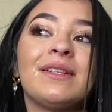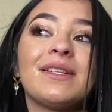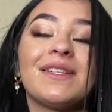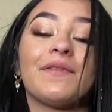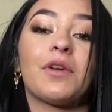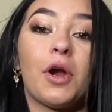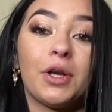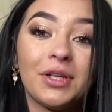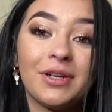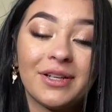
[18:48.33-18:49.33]
it's even
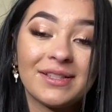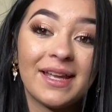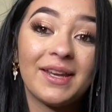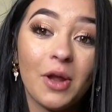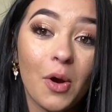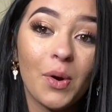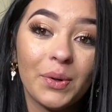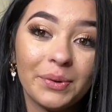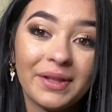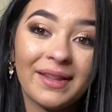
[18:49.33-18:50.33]
harder because I
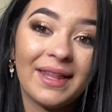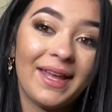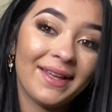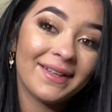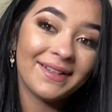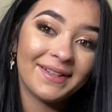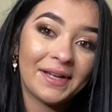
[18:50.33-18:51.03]
know that, like,